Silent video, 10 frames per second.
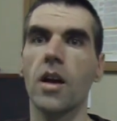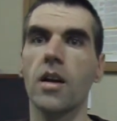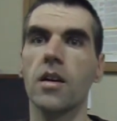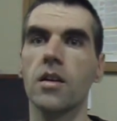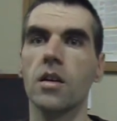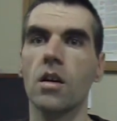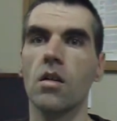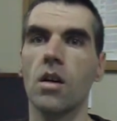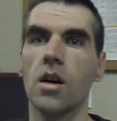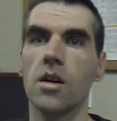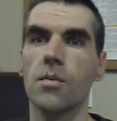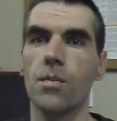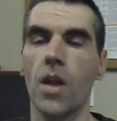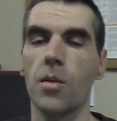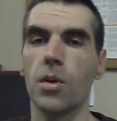and
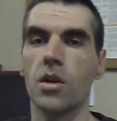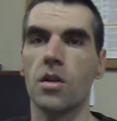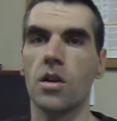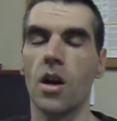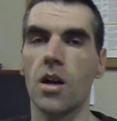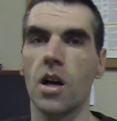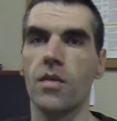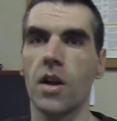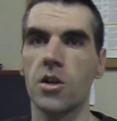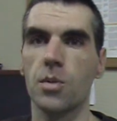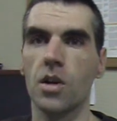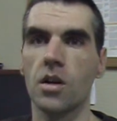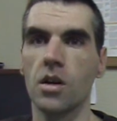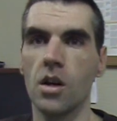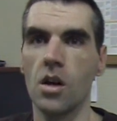EPIK's cutoff has
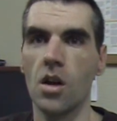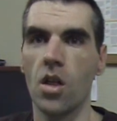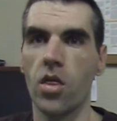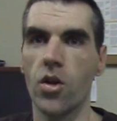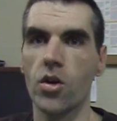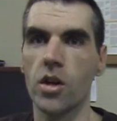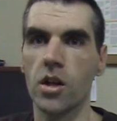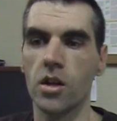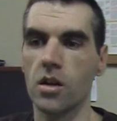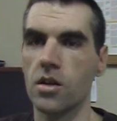been 30.